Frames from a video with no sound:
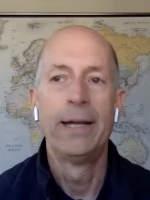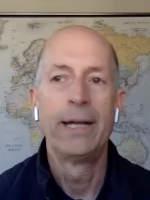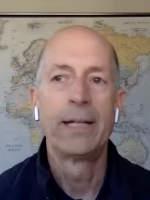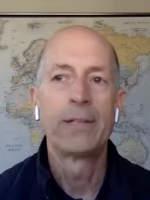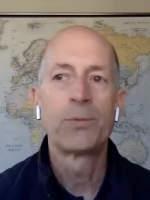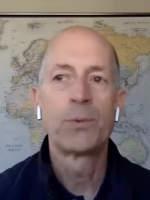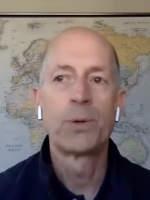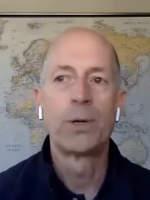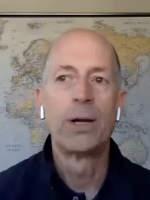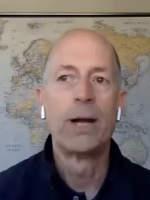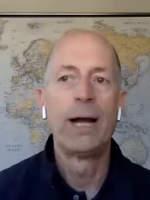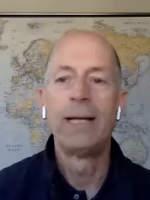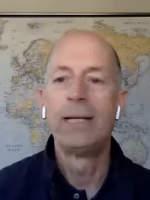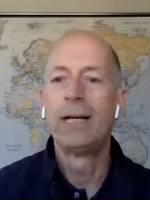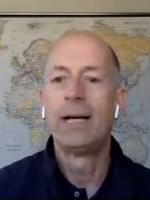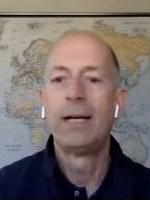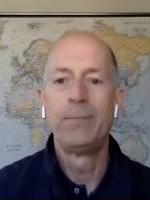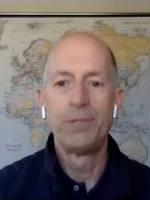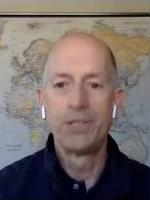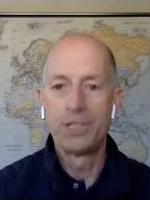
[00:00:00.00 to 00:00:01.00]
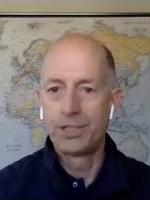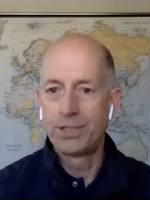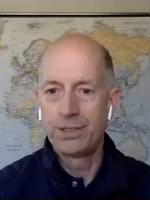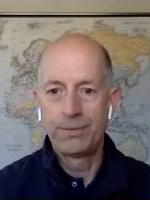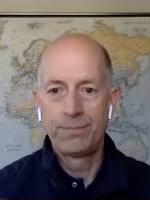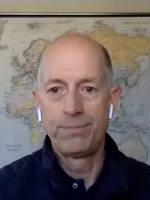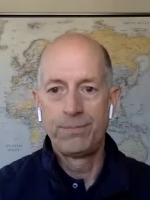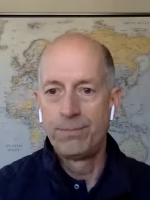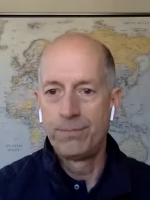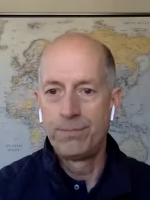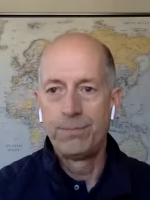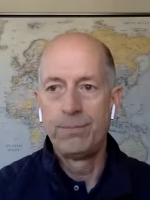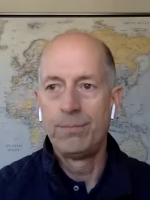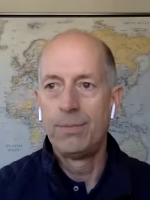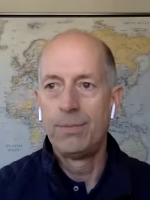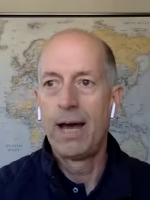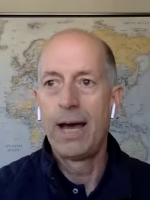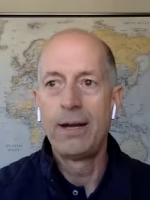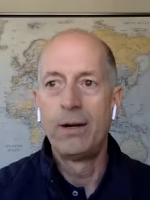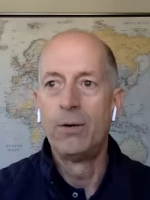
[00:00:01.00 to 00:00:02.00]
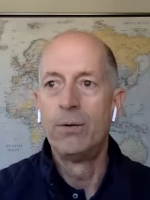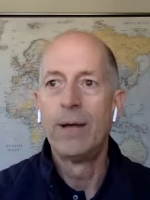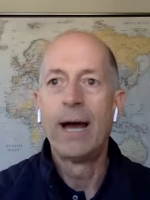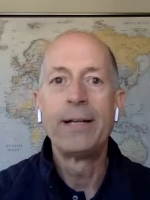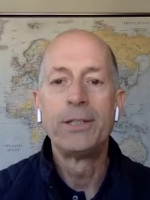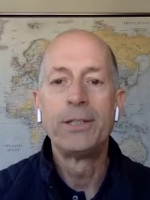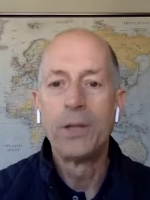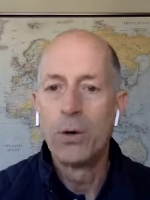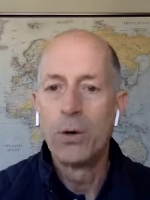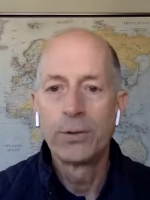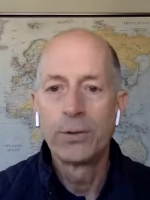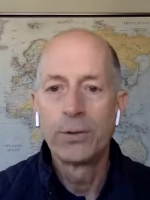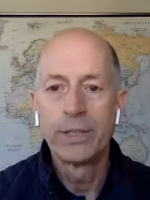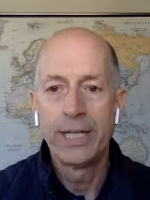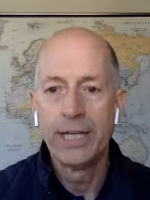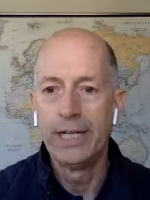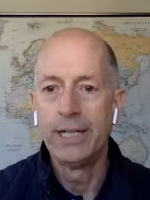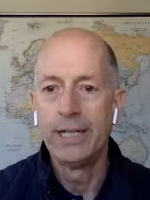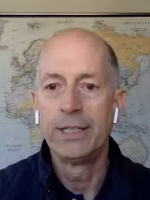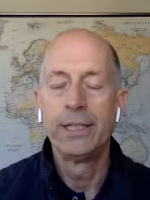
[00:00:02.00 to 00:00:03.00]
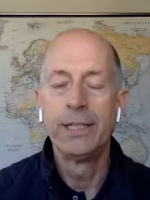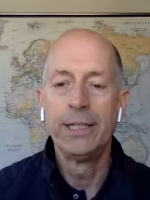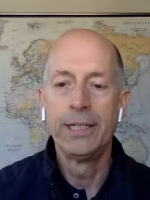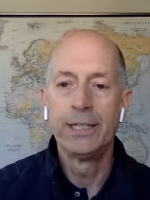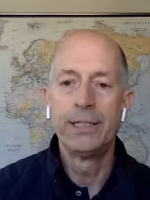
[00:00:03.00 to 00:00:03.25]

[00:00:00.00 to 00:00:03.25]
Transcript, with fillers: that's where I, I'm just I don't I don't get it. Get